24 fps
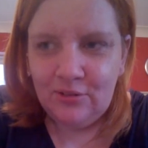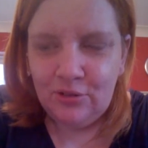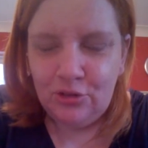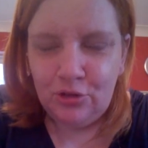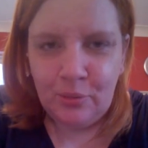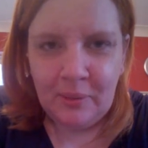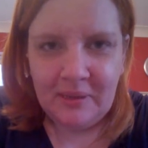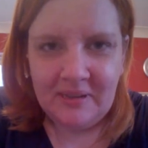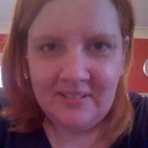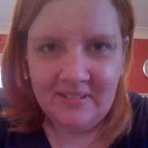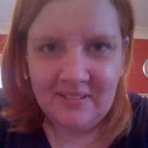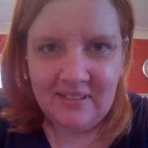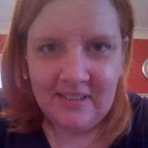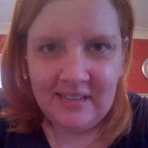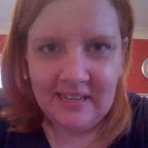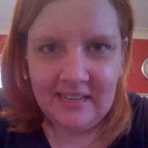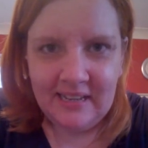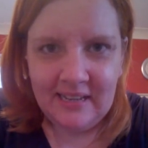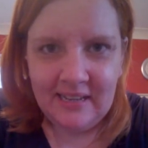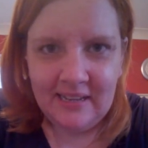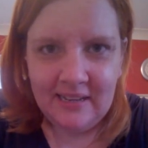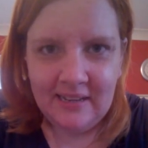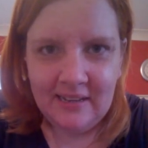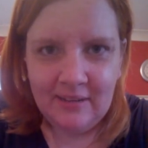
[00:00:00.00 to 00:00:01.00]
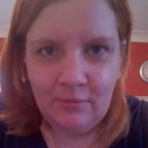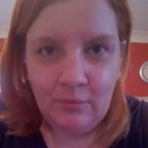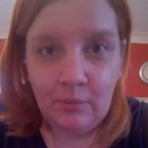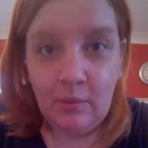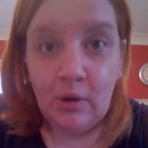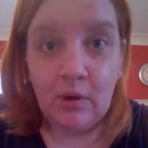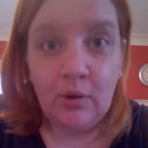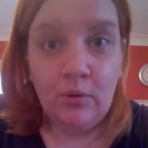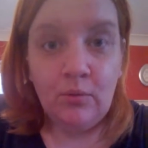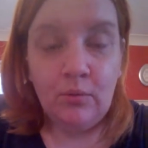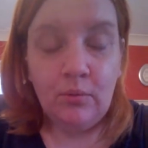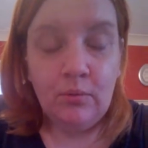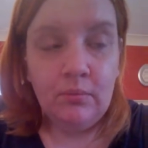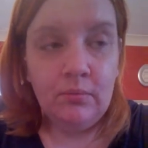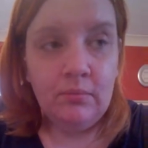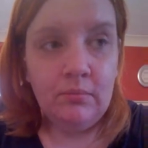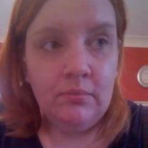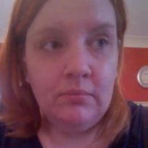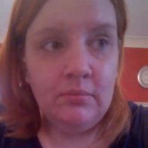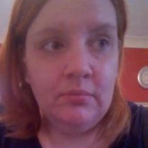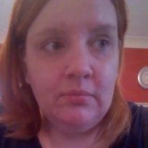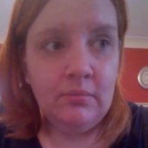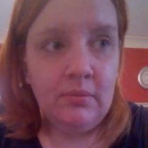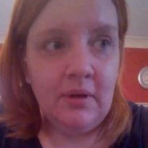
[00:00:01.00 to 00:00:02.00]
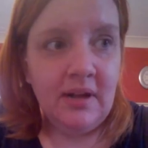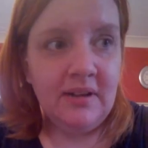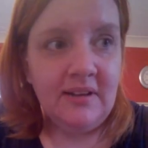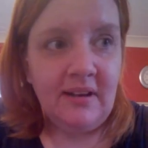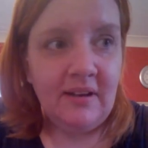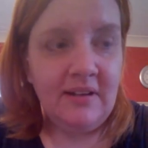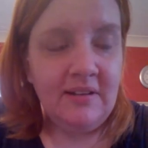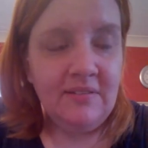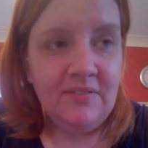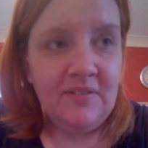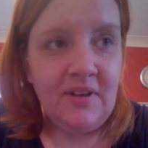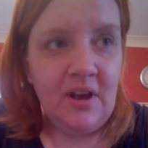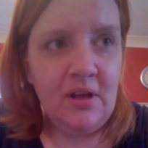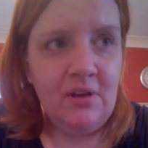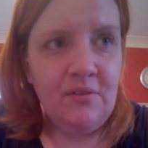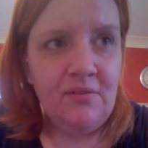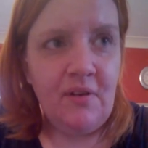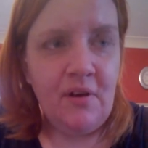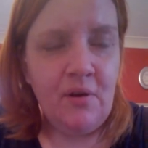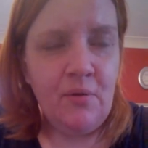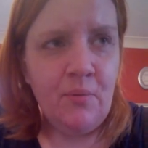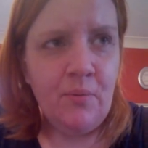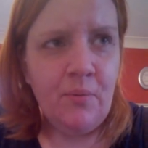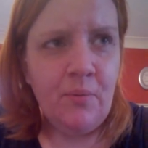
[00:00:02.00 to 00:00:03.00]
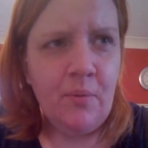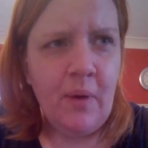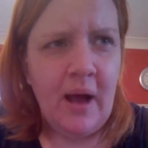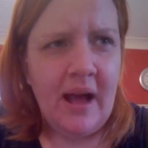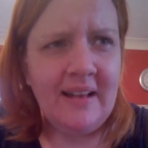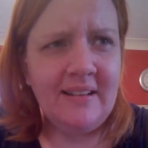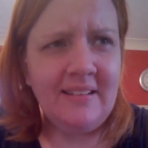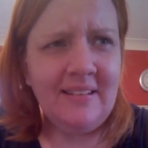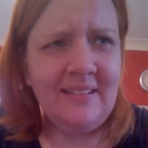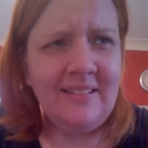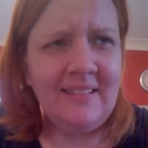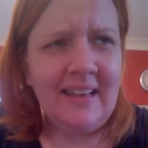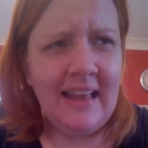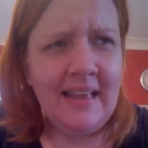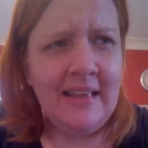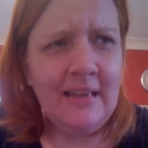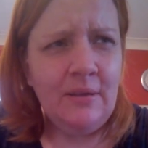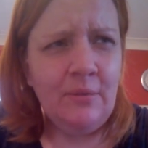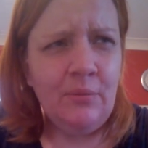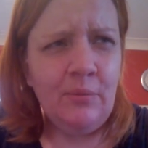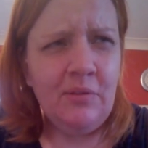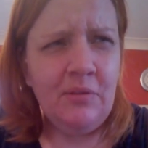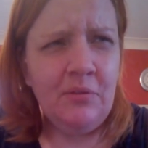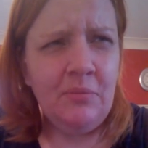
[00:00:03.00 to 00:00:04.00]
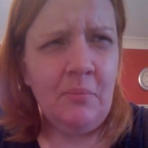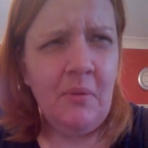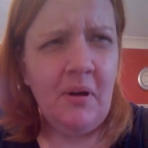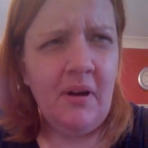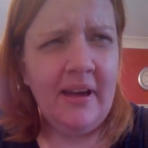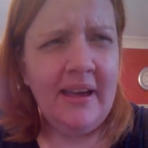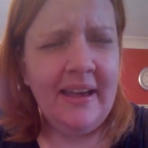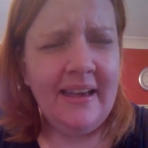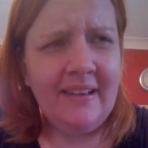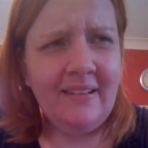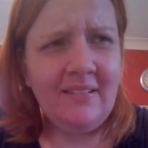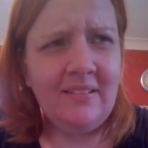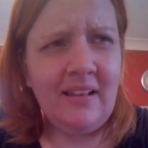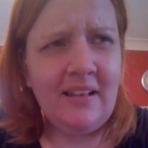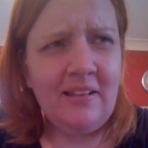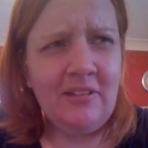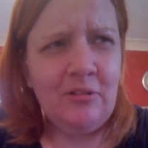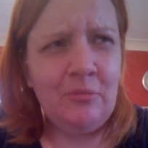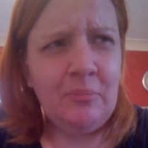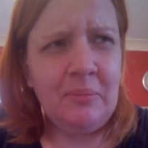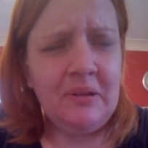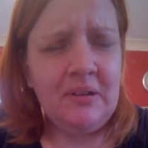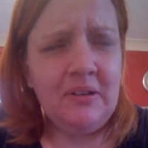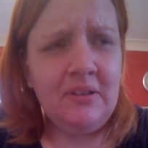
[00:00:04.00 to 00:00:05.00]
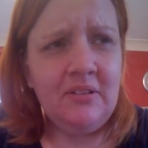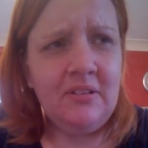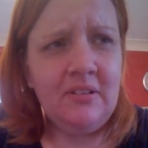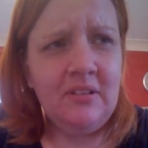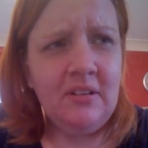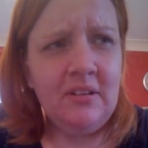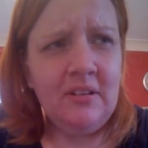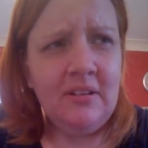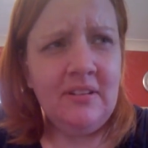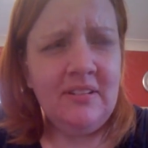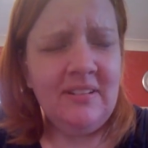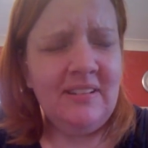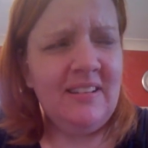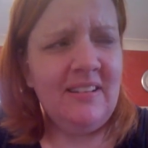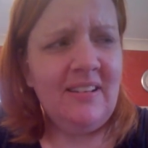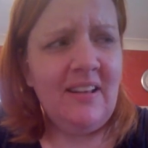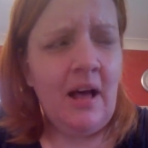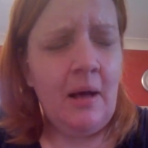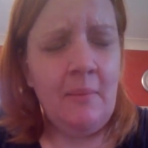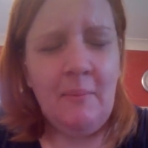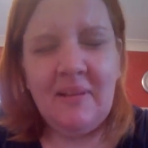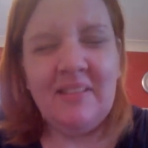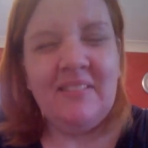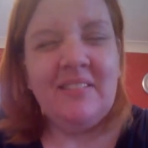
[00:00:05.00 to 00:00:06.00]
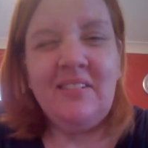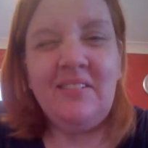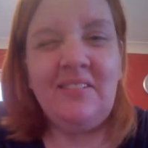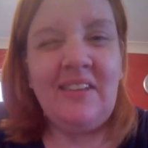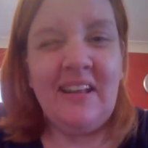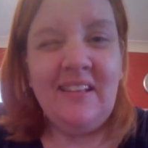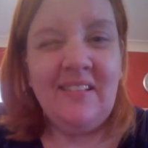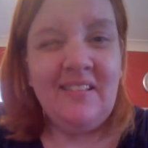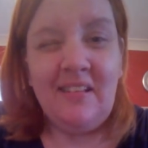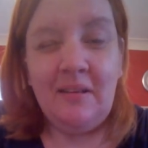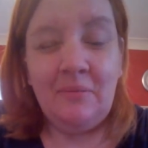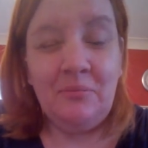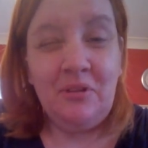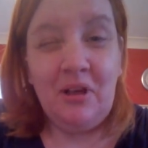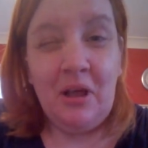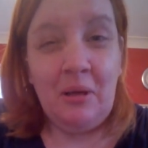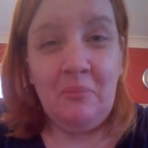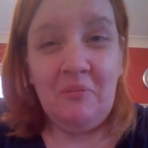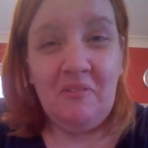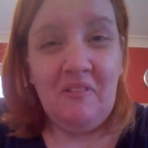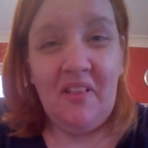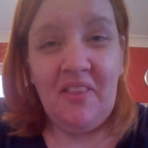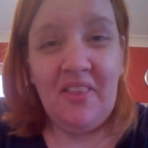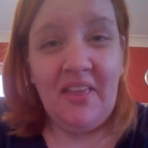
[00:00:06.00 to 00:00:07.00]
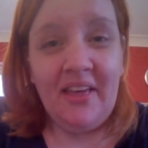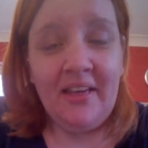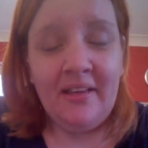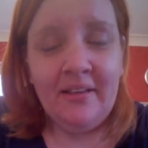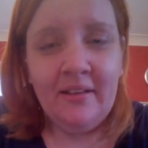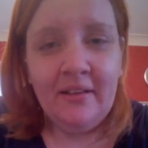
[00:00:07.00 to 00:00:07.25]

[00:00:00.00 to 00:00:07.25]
20. Whoa. I don't even know if I had a date with my ex-husband. Did I must have done some time or other.